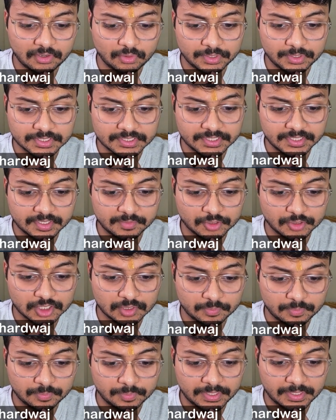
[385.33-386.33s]
Rook is there,
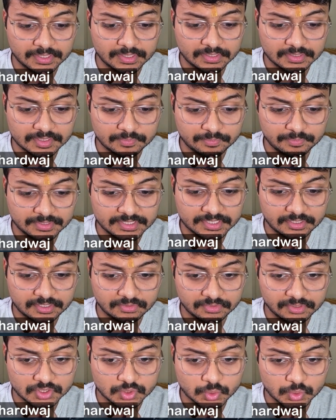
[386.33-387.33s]
bishop can simply sit
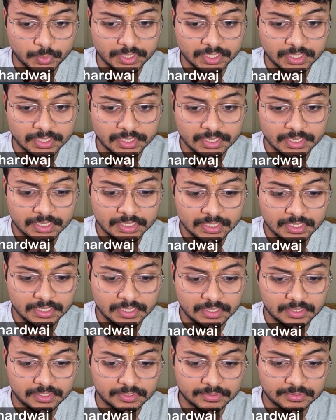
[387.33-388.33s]
on this square,
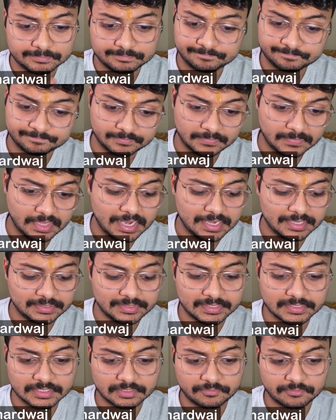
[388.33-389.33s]
and
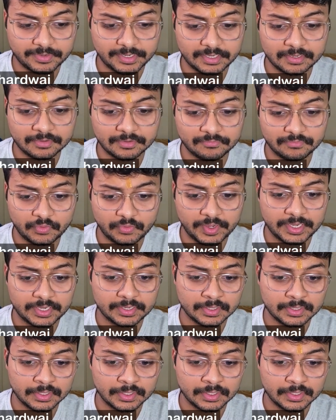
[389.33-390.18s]
things are fine for white.